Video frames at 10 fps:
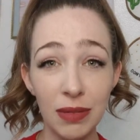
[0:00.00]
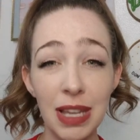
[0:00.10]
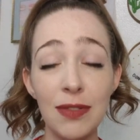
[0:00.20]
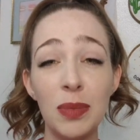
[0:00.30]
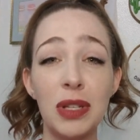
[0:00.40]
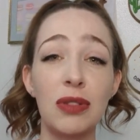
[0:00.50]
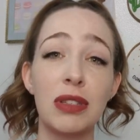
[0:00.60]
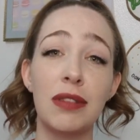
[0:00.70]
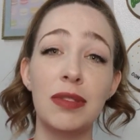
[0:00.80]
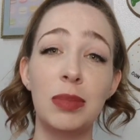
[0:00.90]
even when you're
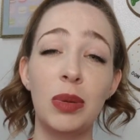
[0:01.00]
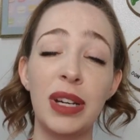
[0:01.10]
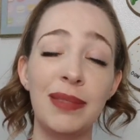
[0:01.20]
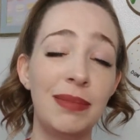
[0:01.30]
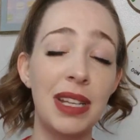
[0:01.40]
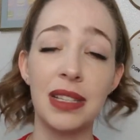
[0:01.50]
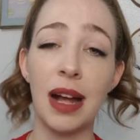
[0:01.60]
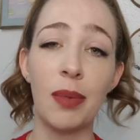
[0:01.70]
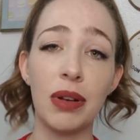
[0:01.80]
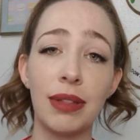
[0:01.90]
self-employed, is
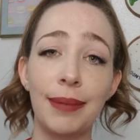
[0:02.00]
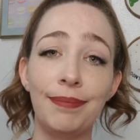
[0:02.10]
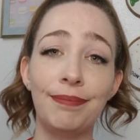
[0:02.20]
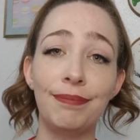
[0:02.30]
not worth it.